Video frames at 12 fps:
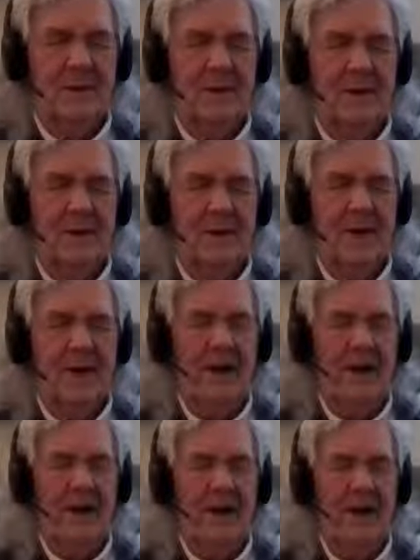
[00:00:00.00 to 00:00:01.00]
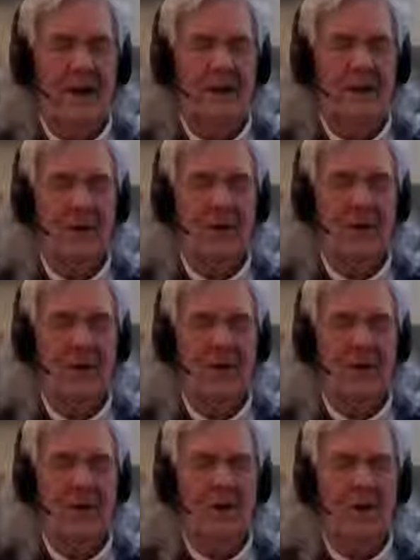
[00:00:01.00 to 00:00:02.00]
We are led and guided
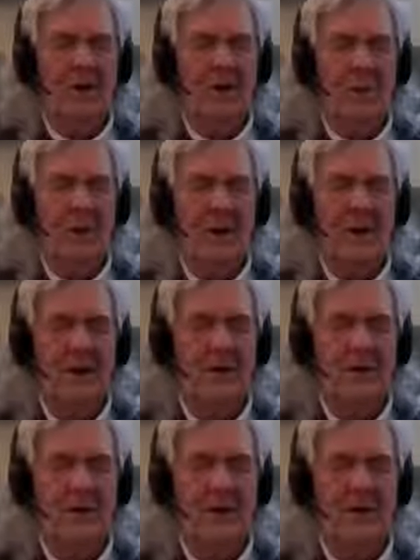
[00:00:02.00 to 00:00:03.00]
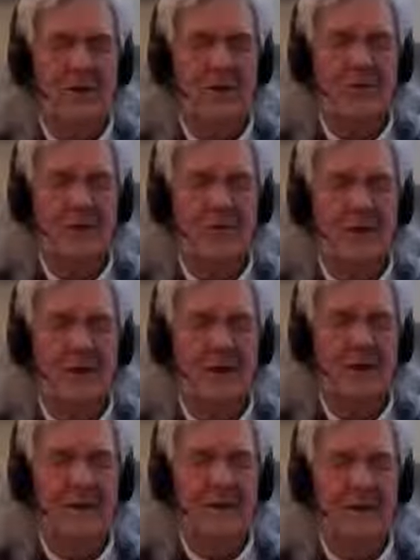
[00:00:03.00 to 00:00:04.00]
all along the way, all along the journey,
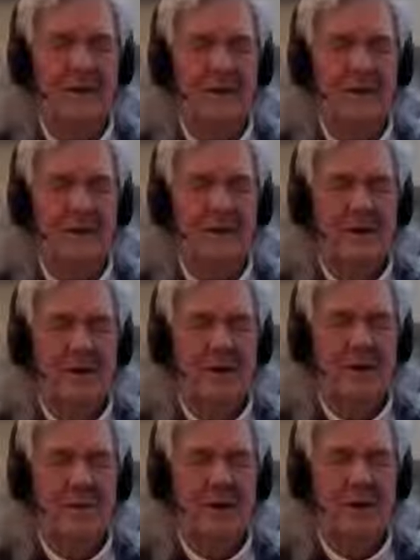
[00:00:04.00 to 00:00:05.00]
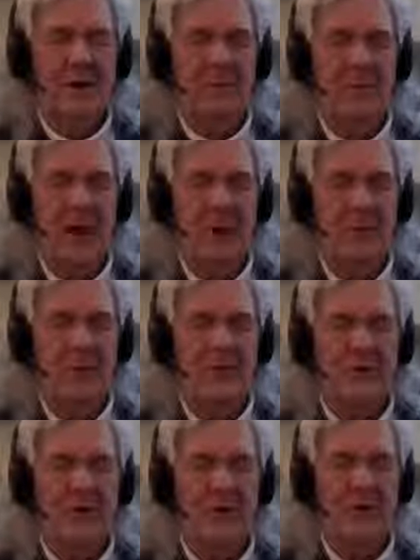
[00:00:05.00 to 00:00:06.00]
to become that
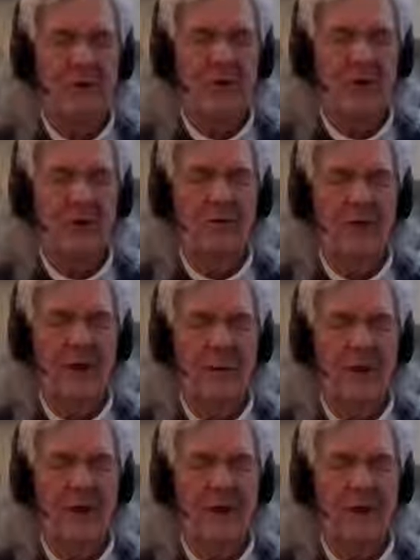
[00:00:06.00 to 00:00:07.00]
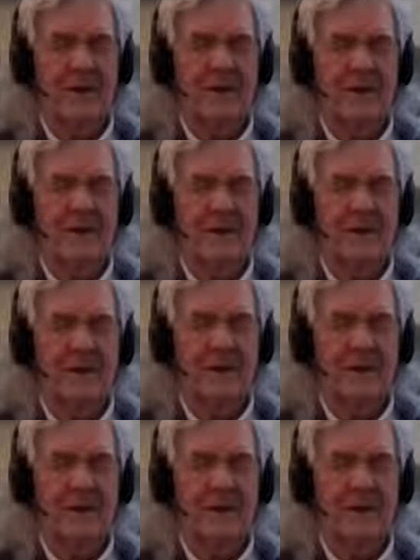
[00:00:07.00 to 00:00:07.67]
which is already within us.